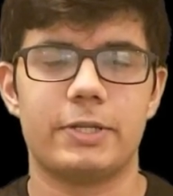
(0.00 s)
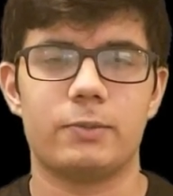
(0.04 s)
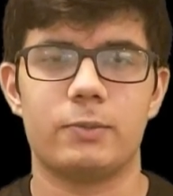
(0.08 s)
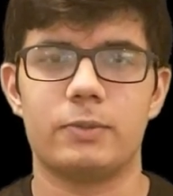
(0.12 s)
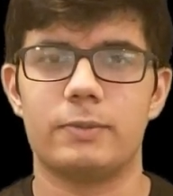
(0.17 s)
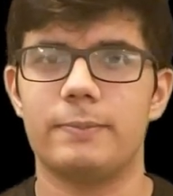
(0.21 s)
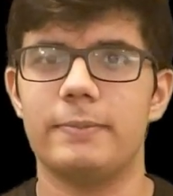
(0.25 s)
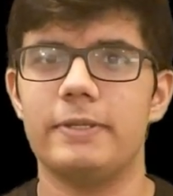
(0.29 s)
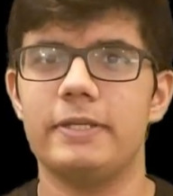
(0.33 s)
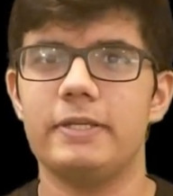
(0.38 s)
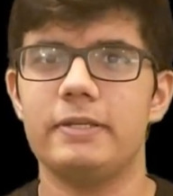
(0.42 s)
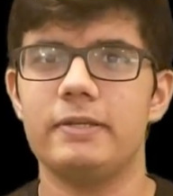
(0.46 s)
with
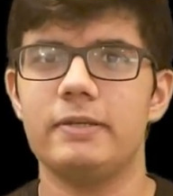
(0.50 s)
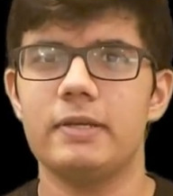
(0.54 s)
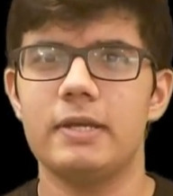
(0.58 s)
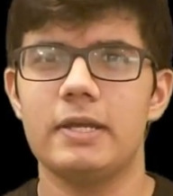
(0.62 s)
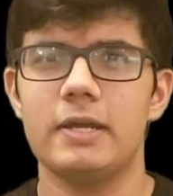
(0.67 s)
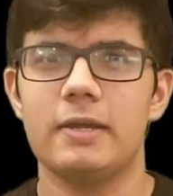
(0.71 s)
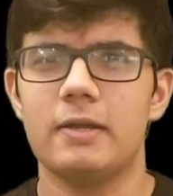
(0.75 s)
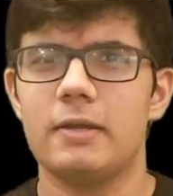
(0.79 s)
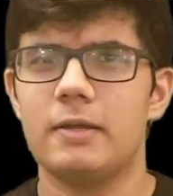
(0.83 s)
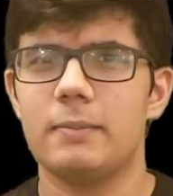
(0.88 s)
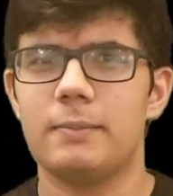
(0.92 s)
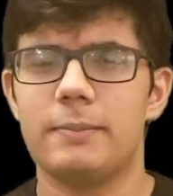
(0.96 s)
me,
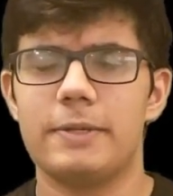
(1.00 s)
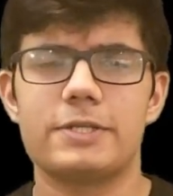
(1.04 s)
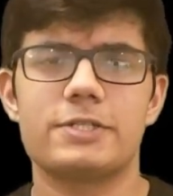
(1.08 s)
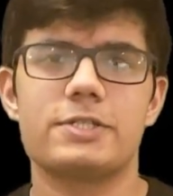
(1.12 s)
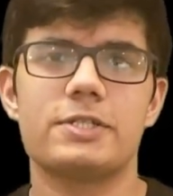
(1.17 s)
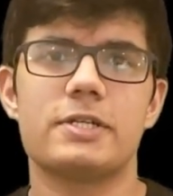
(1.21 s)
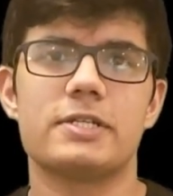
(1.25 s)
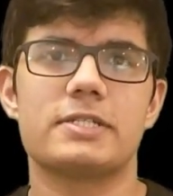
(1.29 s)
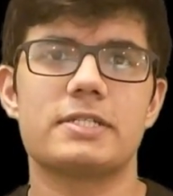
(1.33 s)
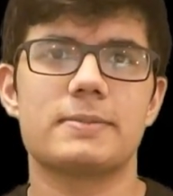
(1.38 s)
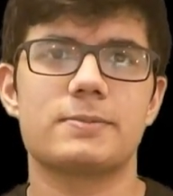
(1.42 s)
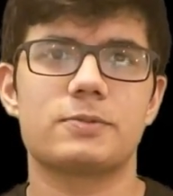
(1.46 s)
make sure
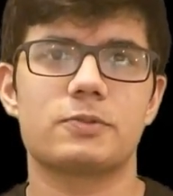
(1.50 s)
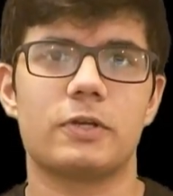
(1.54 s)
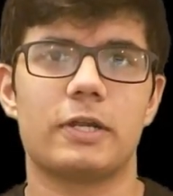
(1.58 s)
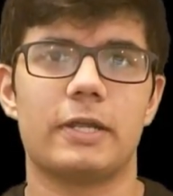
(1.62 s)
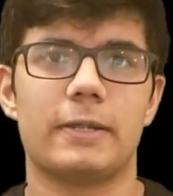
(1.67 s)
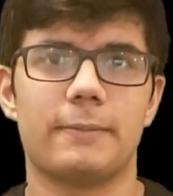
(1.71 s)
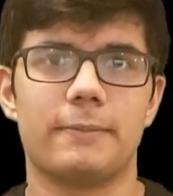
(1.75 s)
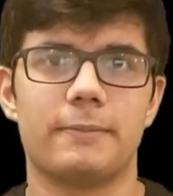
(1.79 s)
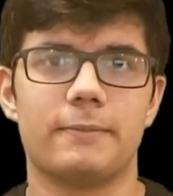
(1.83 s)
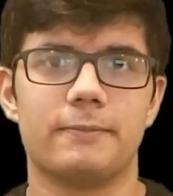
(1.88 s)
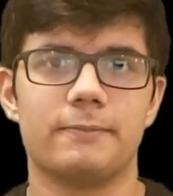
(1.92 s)
to subscribe.